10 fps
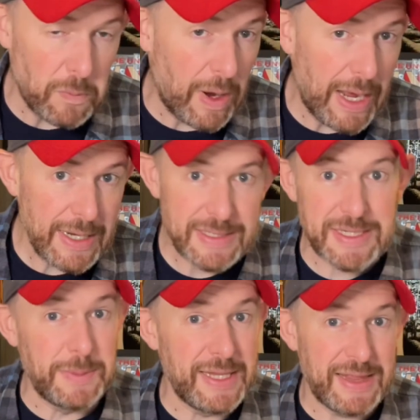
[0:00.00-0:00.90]
why.
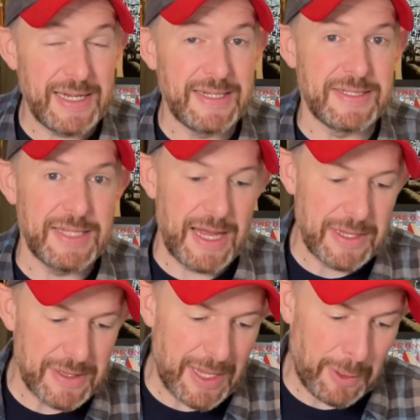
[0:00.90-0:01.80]
Some of the things
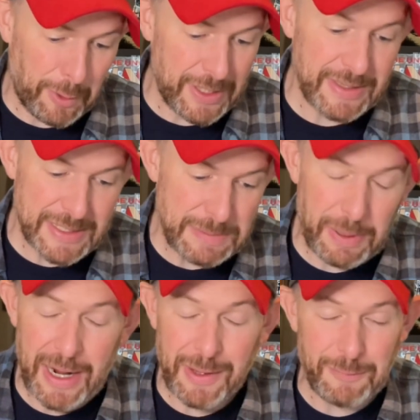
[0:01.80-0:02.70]
that are in this
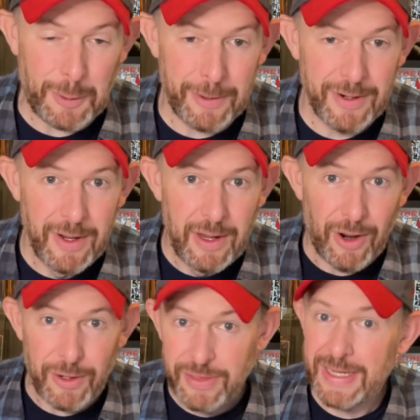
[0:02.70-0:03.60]
pile of art
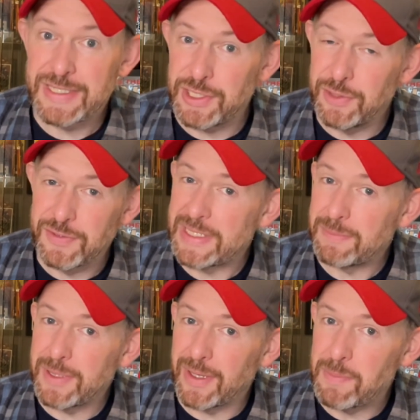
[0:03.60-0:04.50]
are things that you've
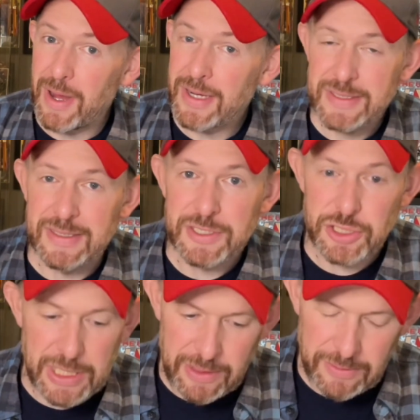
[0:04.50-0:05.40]
seen me unbox on this
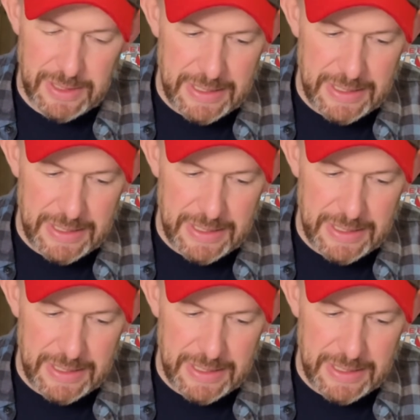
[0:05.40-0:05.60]
channel.